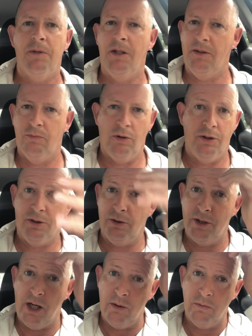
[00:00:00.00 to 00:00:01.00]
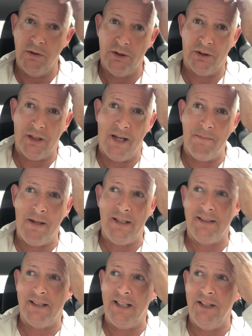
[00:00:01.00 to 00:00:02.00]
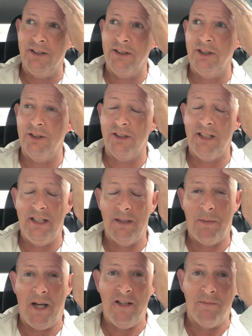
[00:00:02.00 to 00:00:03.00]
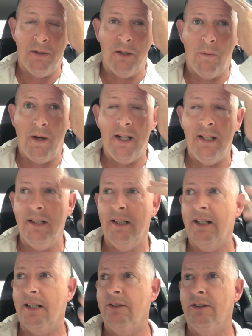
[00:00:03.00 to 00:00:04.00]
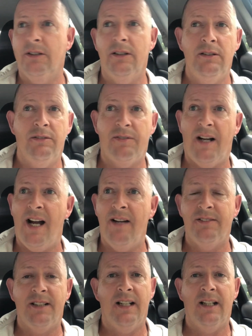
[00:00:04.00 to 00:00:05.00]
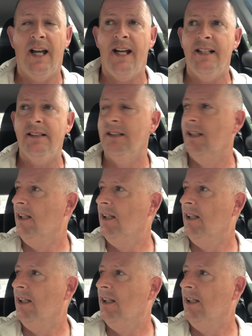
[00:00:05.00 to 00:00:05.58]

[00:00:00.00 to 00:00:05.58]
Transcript: Runners will know, just like meditation, you just eat the pavement away, and I could do five, ten Ks.